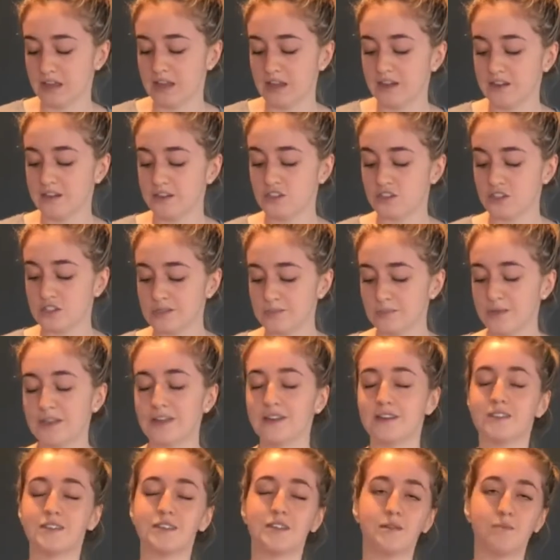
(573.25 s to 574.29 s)
And it's just
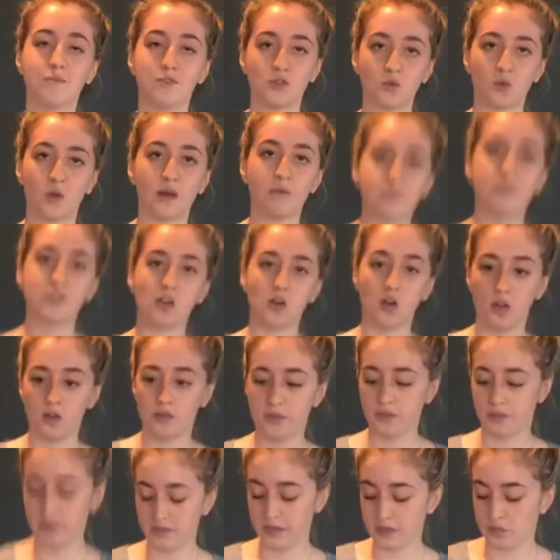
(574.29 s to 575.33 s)
because it absorbs all
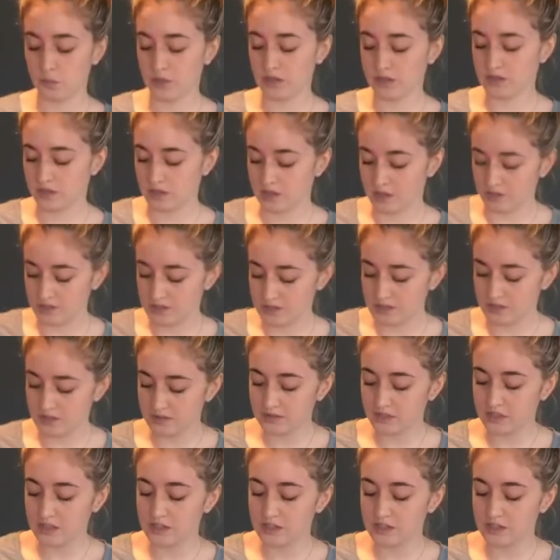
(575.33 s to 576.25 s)
the liquid constantly,